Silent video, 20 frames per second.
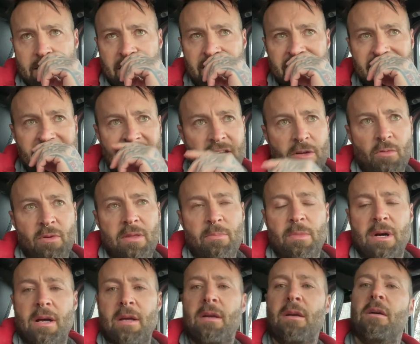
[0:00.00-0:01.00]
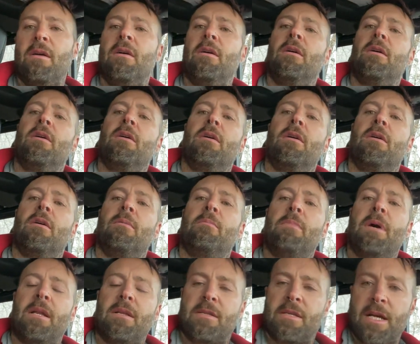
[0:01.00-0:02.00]
continue with my
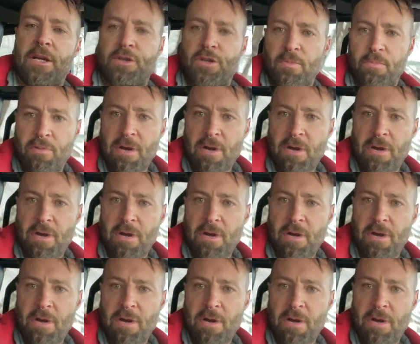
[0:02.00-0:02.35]
meditation